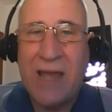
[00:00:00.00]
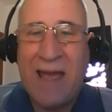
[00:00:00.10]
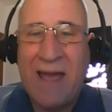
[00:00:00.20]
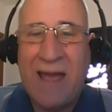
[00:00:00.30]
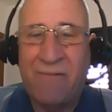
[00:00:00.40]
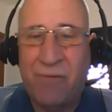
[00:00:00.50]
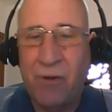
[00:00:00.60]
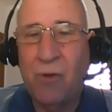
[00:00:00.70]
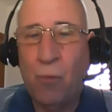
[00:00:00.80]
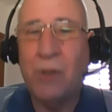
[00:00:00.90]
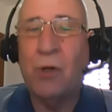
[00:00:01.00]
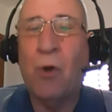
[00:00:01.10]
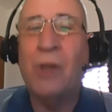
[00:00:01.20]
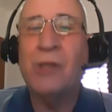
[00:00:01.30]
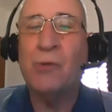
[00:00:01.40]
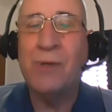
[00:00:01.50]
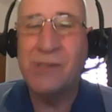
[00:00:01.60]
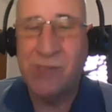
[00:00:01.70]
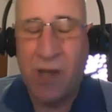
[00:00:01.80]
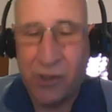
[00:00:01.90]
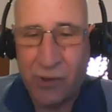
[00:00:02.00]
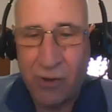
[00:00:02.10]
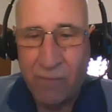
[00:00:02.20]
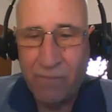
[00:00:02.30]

have when going to his doctor?